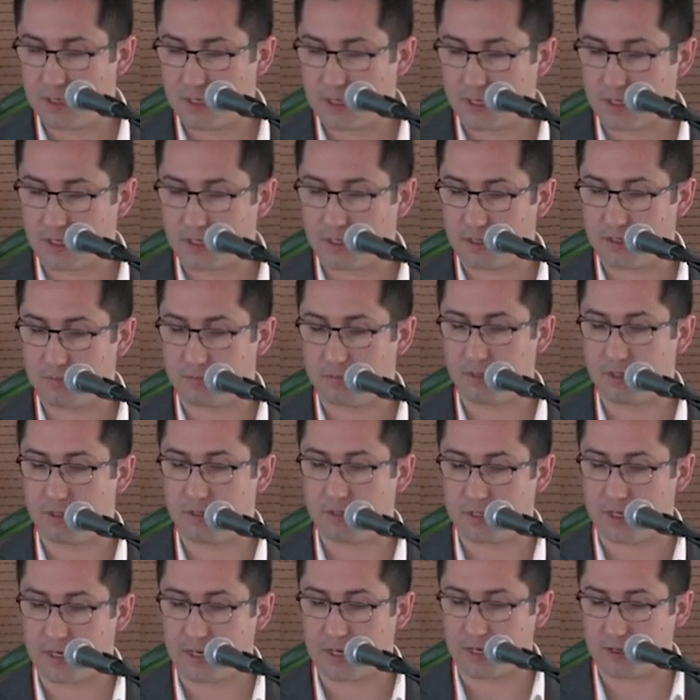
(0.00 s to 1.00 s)
I can
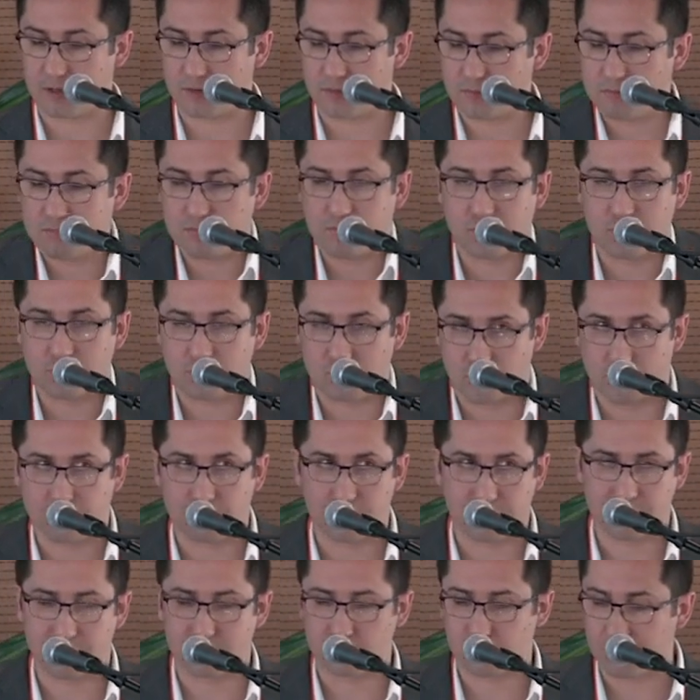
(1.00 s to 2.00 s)
build a more
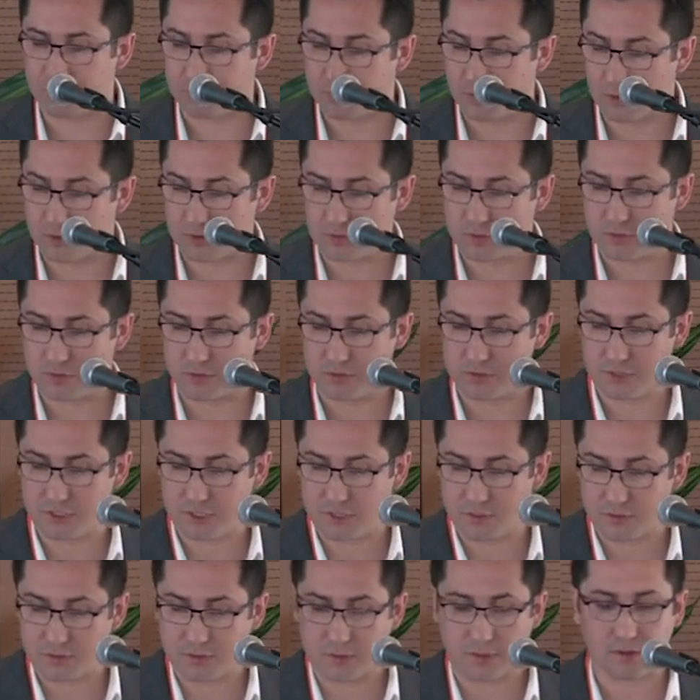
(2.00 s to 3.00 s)
complete report
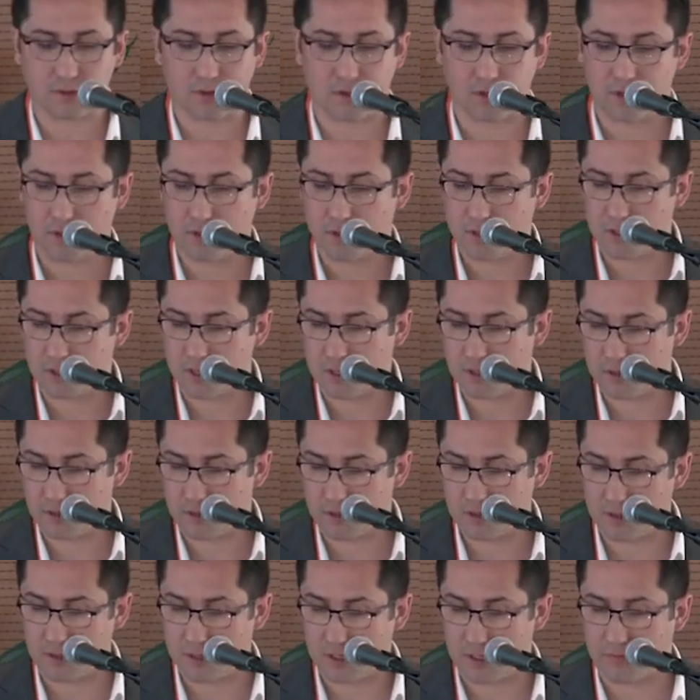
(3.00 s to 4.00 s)
considering
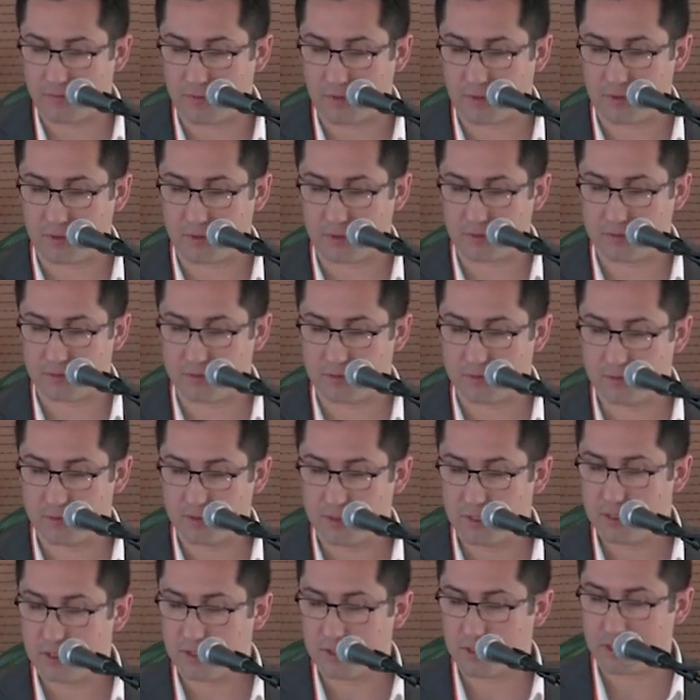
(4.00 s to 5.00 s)
everything,
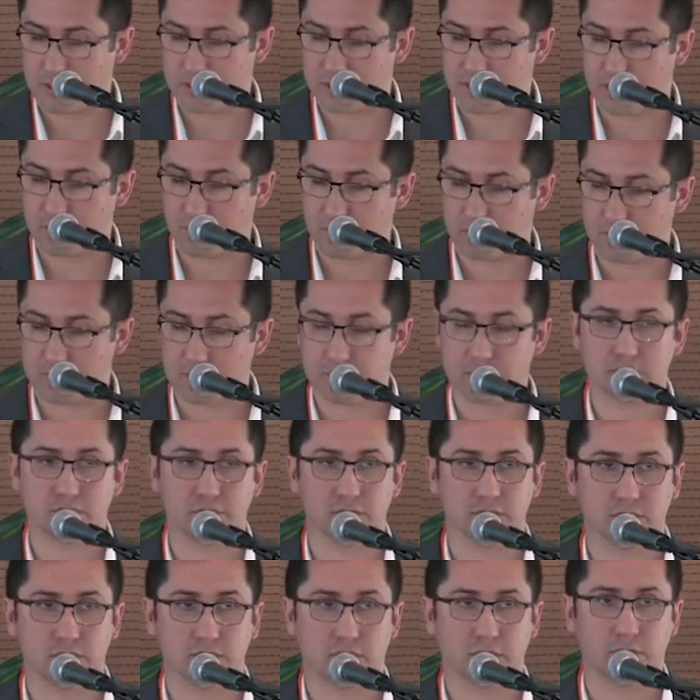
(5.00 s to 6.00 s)
the
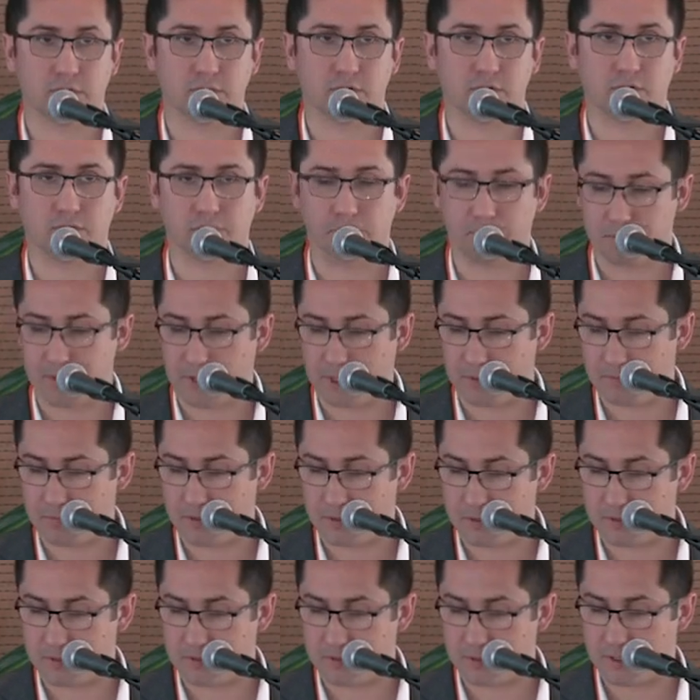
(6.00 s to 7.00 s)
categories, the number of
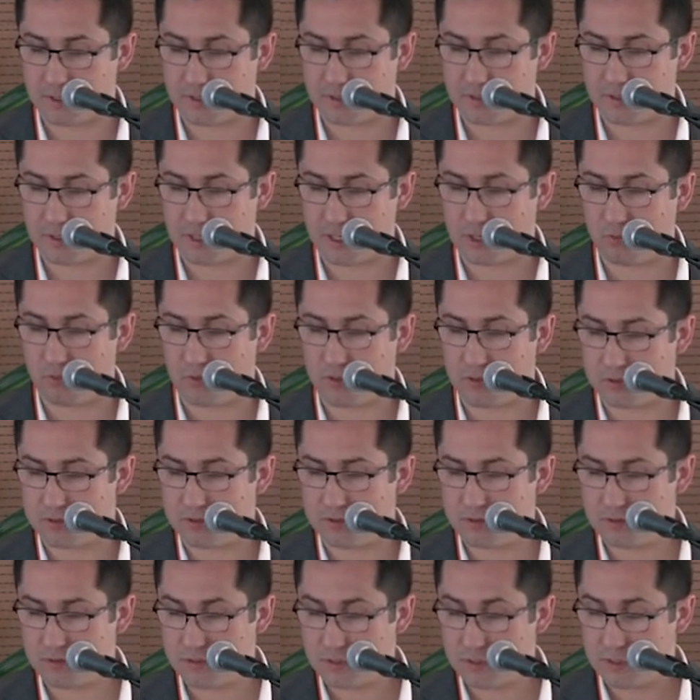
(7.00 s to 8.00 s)
papers, and
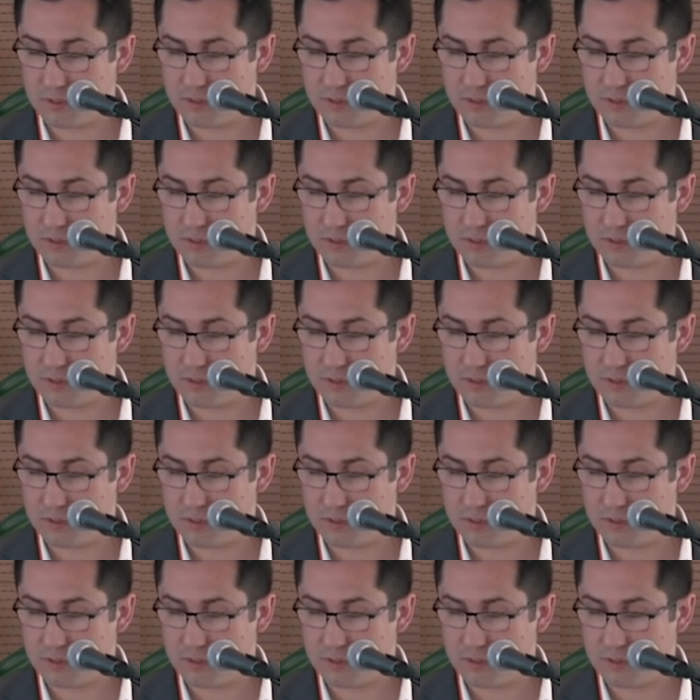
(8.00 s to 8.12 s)
awards.